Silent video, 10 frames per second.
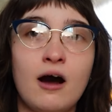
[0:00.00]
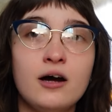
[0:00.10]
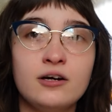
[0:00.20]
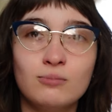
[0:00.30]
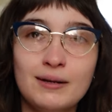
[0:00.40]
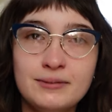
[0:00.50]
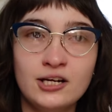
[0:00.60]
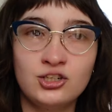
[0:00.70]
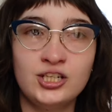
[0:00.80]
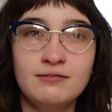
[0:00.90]
On her
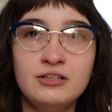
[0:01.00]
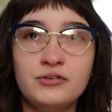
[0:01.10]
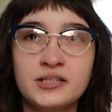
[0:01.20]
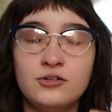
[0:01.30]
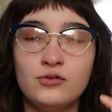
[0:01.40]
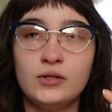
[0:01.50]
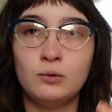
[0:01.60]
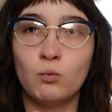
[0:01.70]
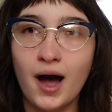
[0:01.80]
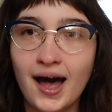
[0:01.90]
website, she even goes into
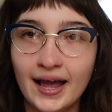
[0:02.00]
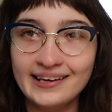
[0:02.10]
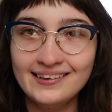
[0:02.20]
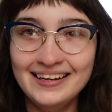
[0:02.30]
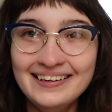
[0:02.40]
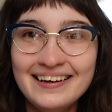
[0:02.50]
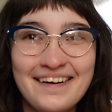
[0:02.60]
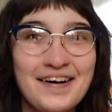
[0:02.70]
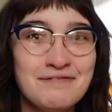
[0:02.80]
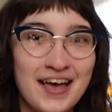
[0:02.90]
the why
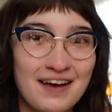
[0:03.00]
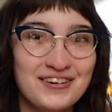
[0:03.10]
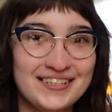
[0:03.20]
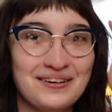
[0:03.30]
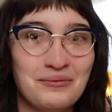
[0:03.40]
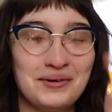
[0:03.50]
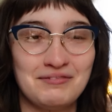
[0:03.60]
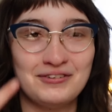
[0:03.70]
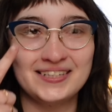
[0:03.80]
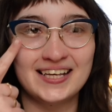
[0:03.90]
of every single one
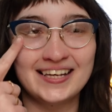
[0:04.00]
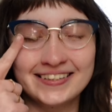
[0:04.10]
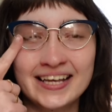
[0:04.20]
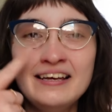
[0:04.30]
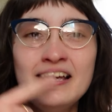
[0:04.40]
of those things.